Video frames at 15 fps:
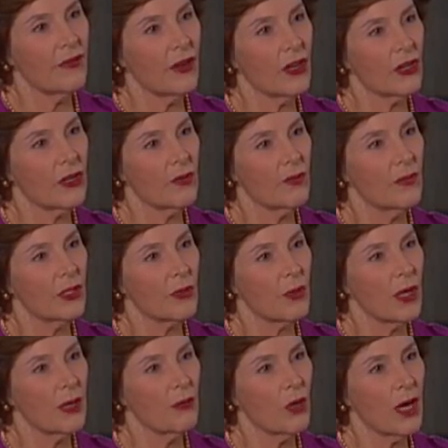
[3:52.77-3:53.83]
of her
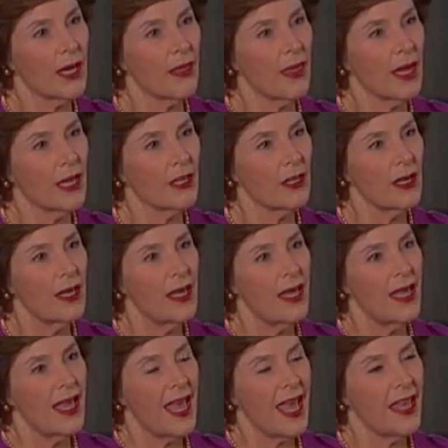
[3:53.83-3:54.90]
spring break there.
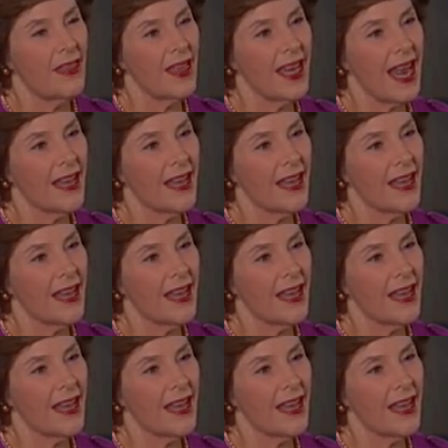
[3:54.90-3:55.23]
And then